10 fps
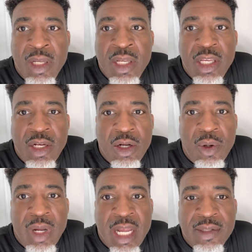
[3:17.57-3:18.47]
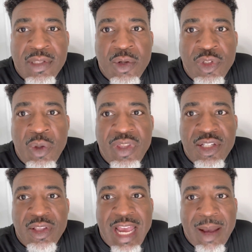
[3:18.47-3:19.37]
you know? And so two things
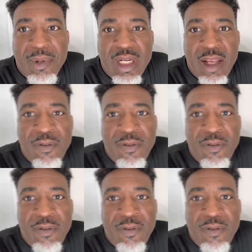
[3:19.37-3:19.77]
will happen. If